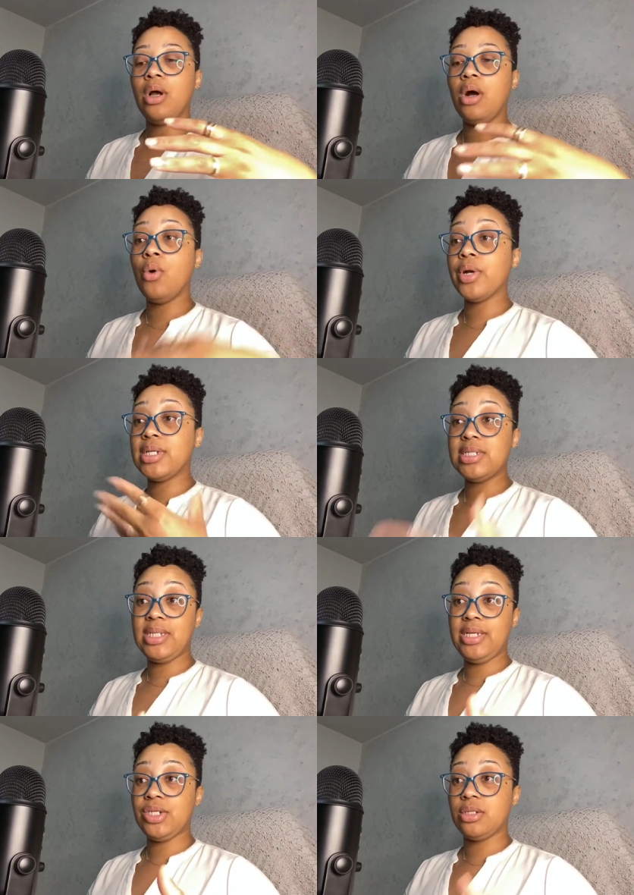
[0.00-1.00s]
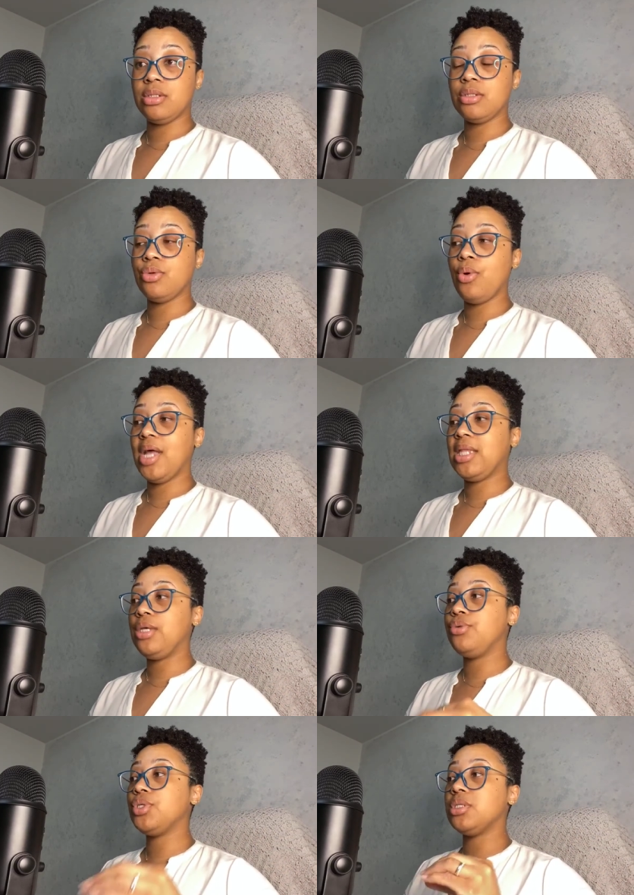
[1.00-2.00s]
organization. So I
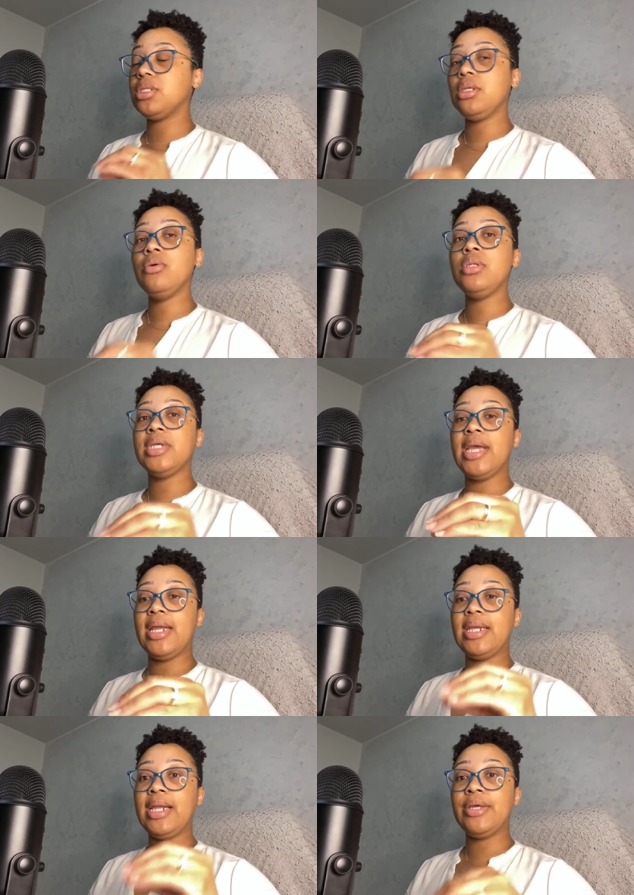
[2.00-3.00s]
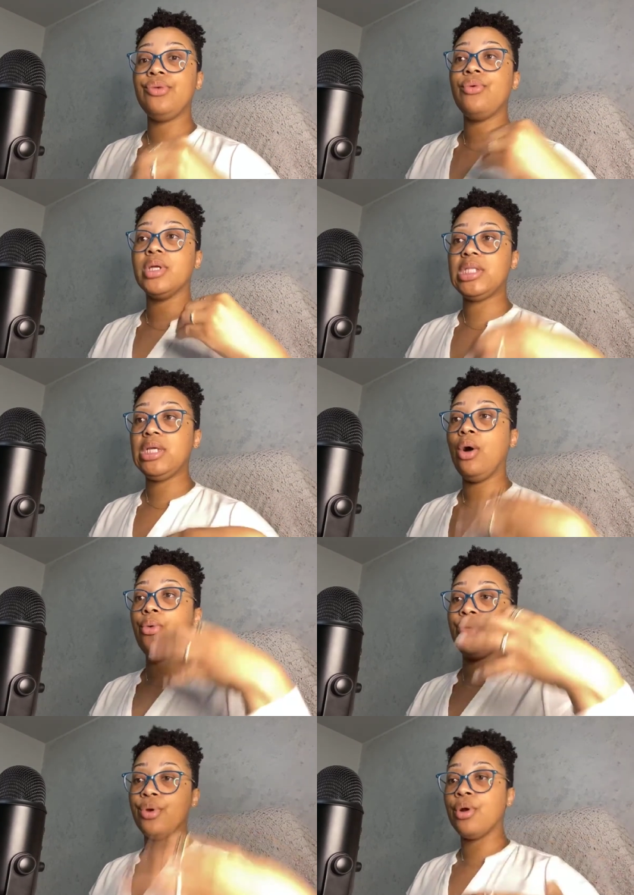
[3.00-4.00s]
think you should still look at it like you are the
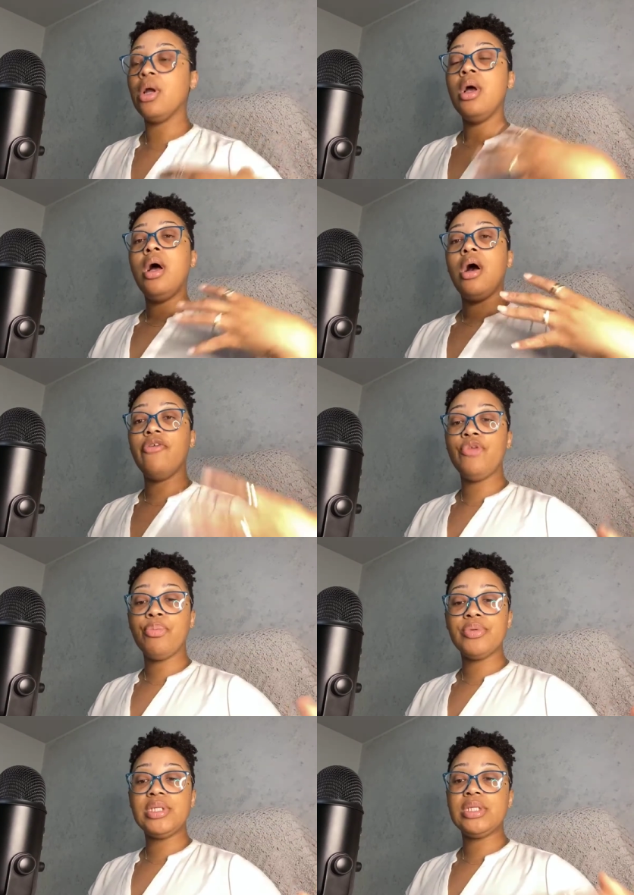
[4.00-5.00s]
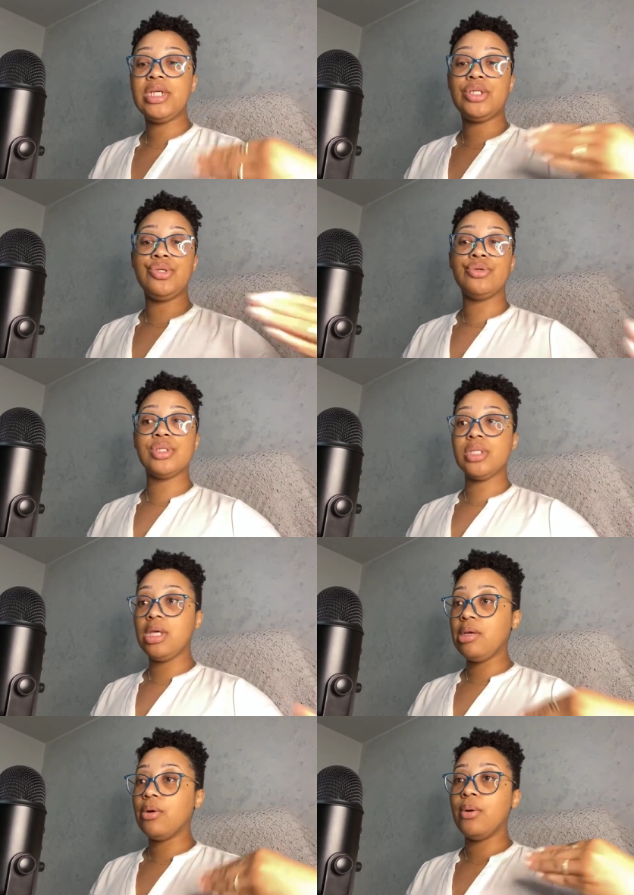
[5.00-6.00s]
owner of your presentation, your
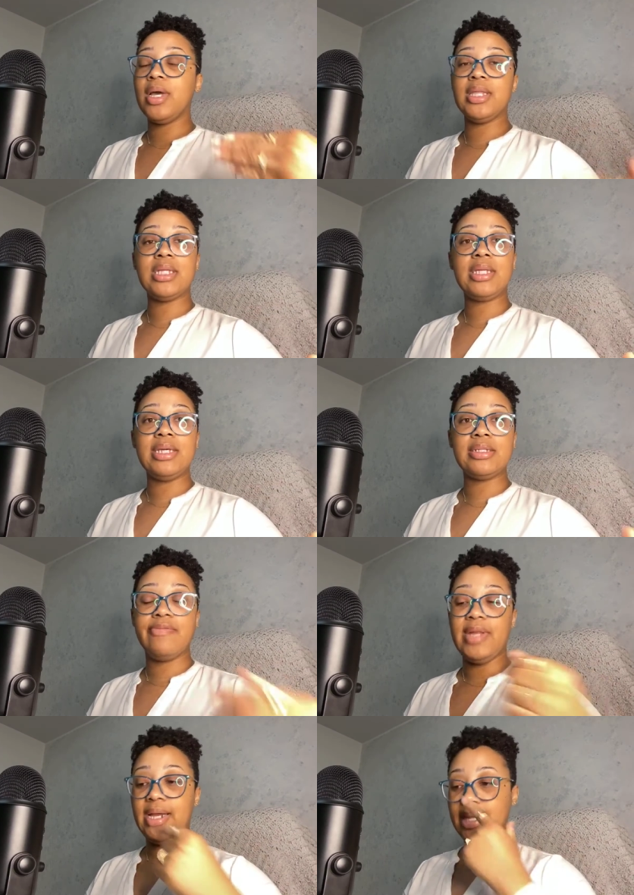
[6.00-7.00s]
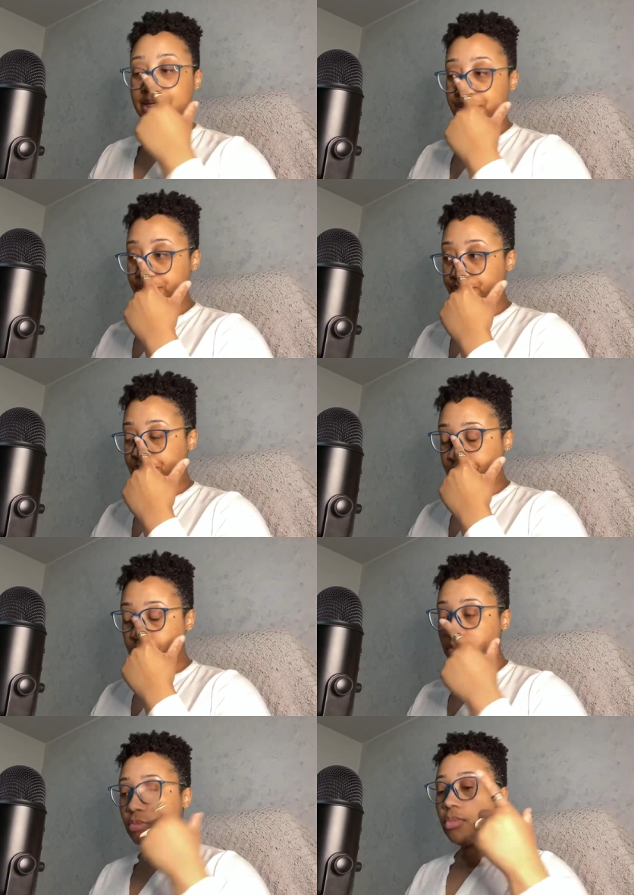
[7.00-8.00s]
skill, and the things of that nature.
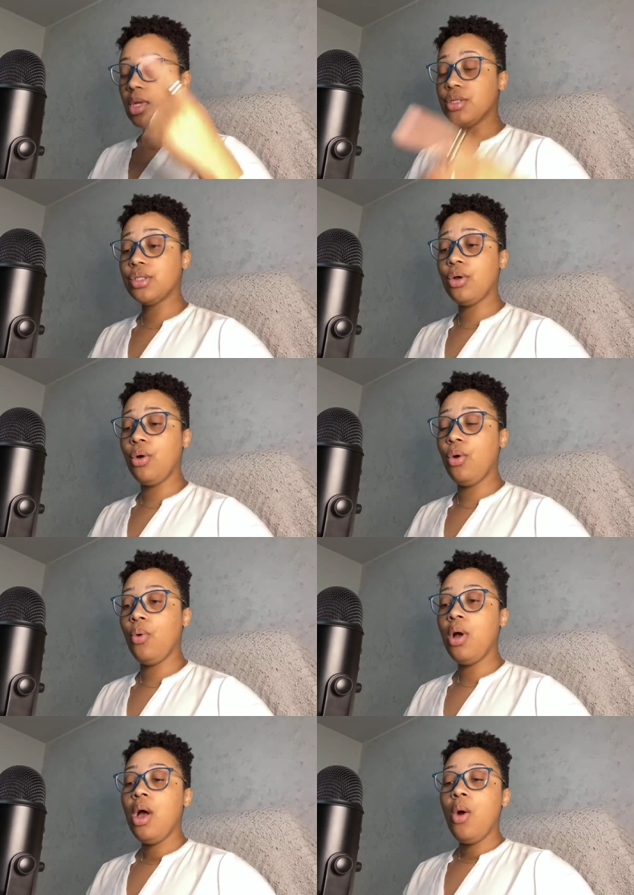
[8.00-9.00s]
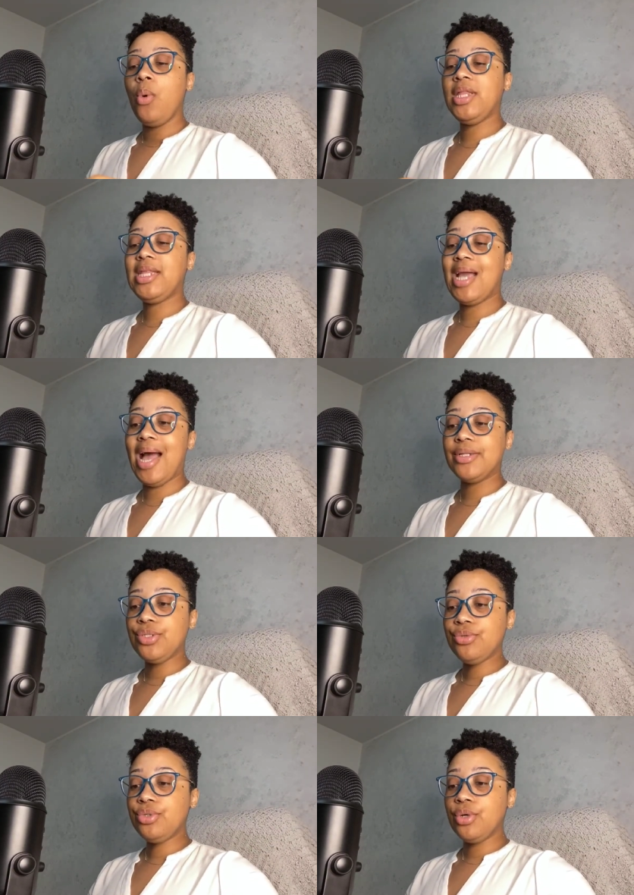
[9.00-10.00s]
So one thing I
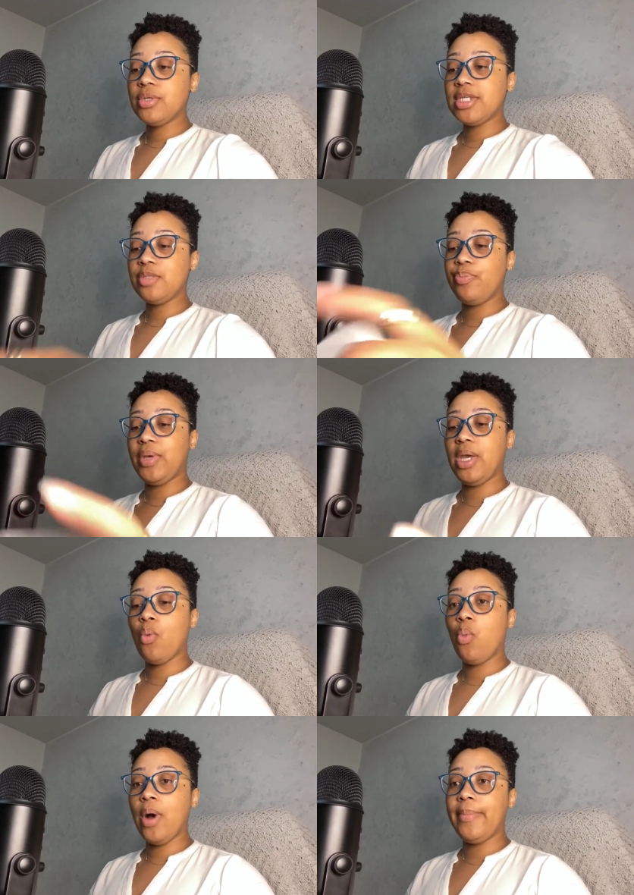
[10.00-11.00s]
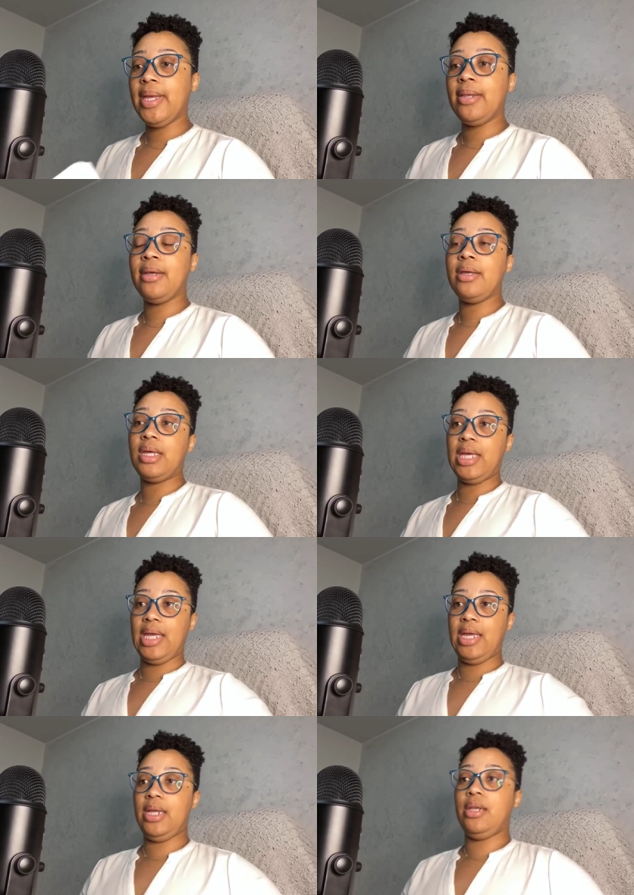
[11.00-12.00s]
do notice being woman
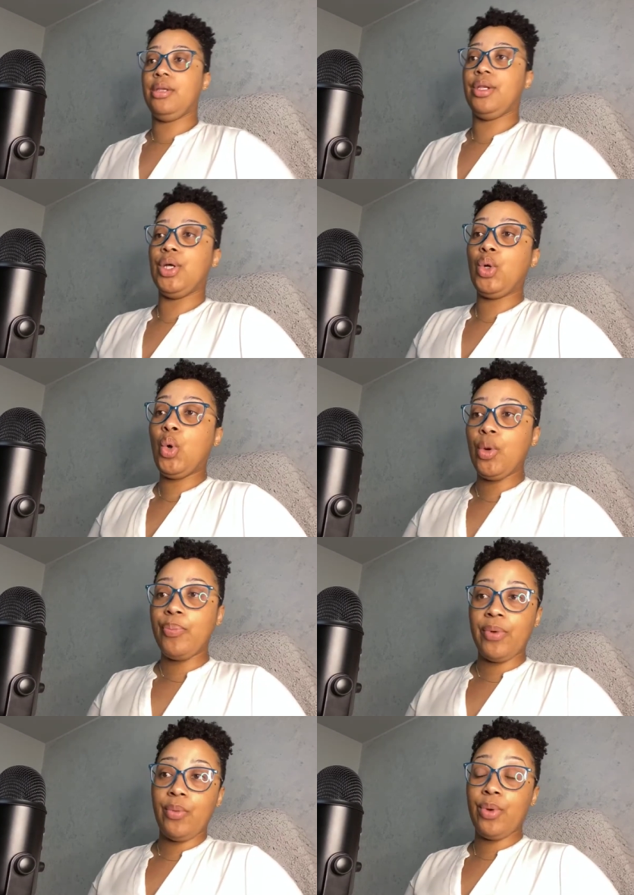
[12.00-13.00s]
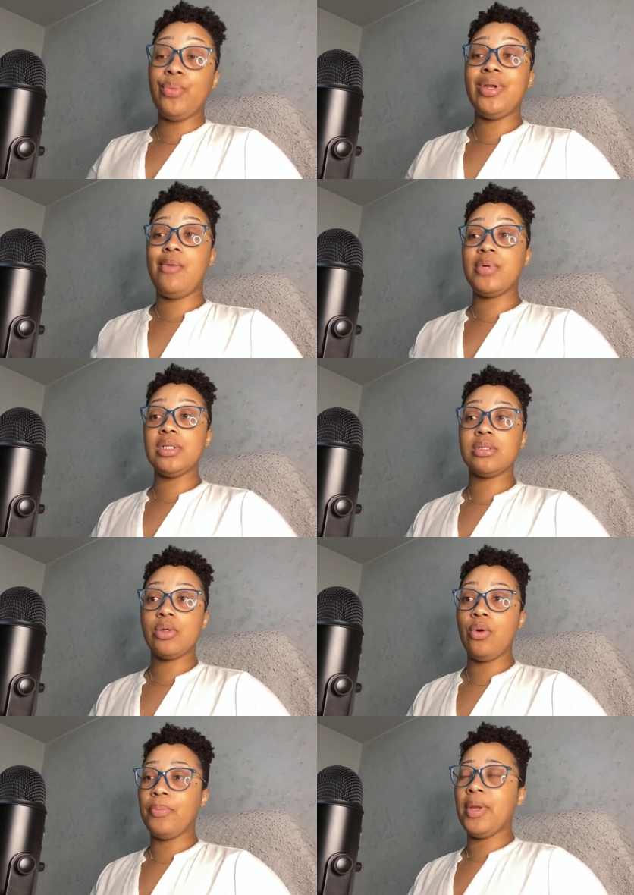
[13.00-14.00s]
in corporate well when I was
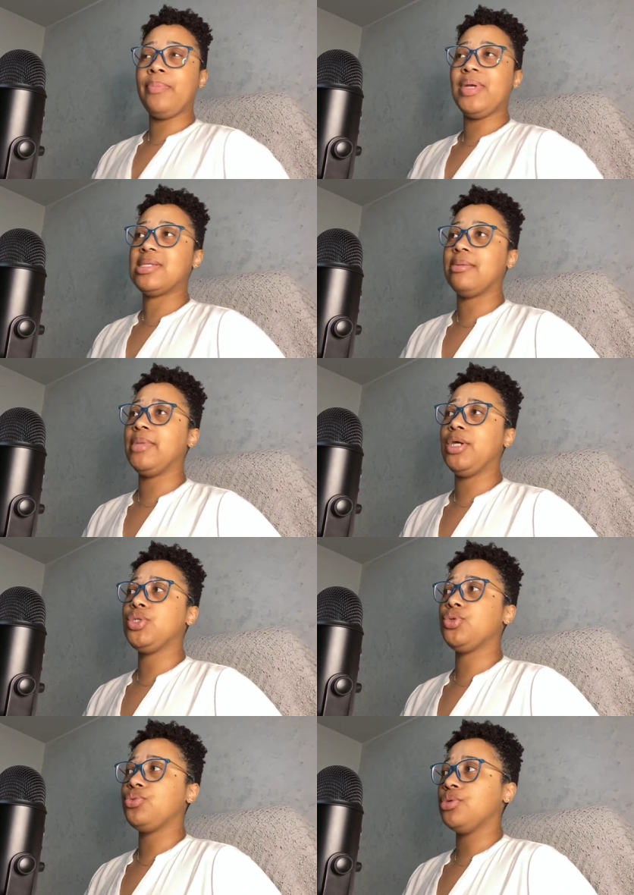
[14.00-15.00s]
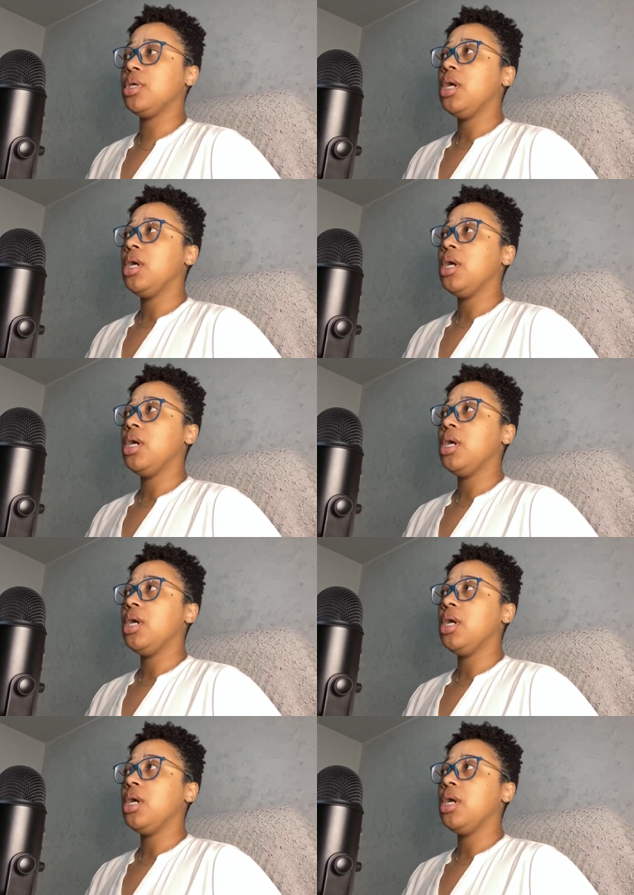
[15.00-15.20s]
corporate because I'm not sure